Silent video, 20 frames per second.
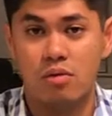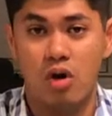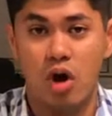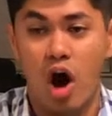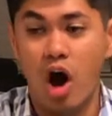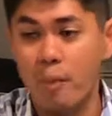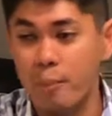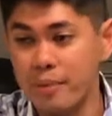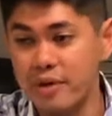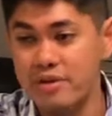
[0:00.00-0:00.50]

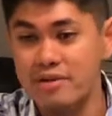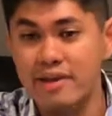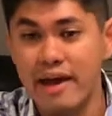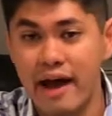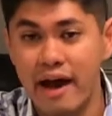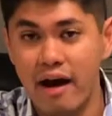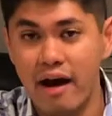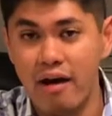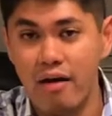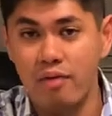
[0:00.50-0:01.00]
up and
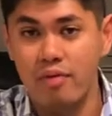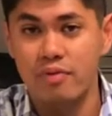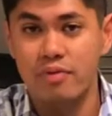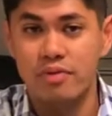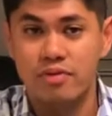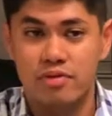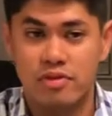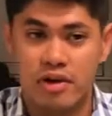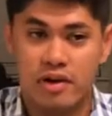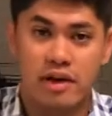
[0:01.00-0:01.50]
down
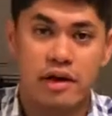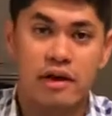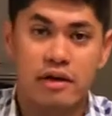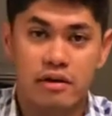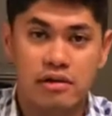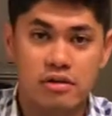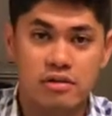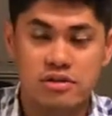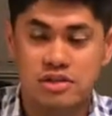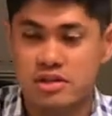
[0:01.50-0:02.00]
the
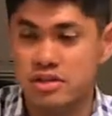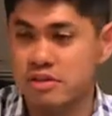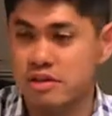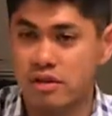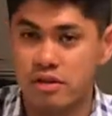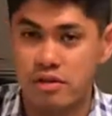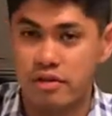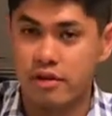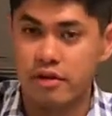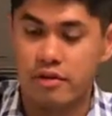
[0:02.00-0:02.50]
hills and the
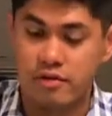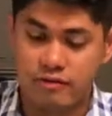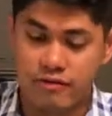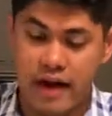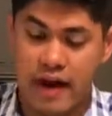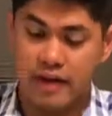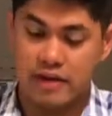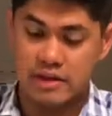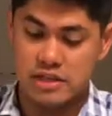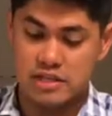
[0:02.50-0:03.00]
little
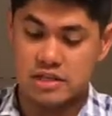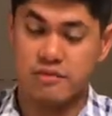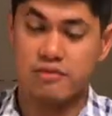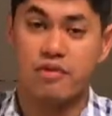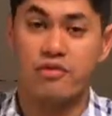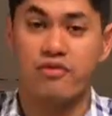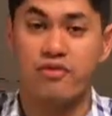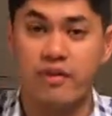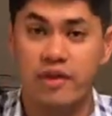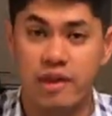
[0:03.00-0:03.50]
valleys of
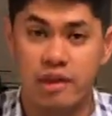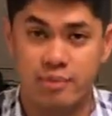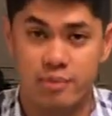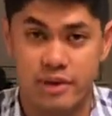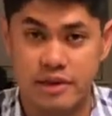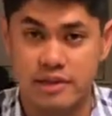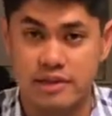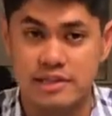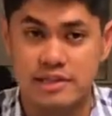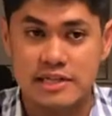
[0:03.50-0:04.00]
the
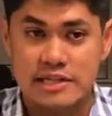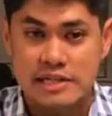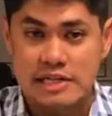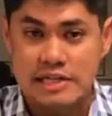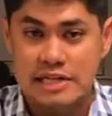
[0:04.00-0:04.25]
Philippines